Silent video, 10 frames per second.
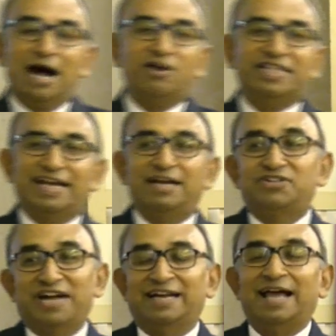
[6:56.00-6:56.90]
how did they get it
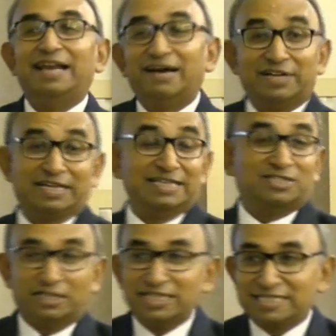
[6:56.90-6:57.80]
right. And I love it. He's
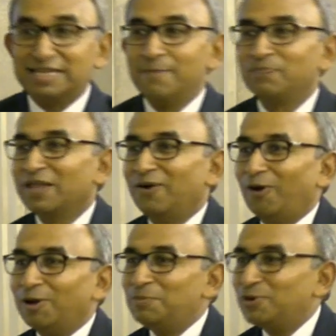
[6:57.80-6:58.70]
got this
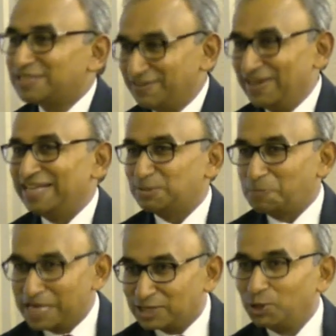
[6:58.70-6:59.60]
almost, when he
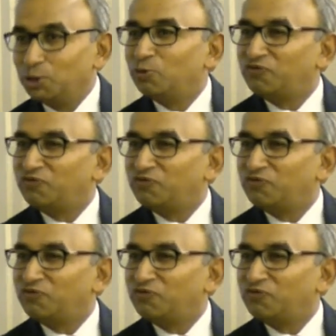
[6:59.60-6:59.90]
speaks to you, you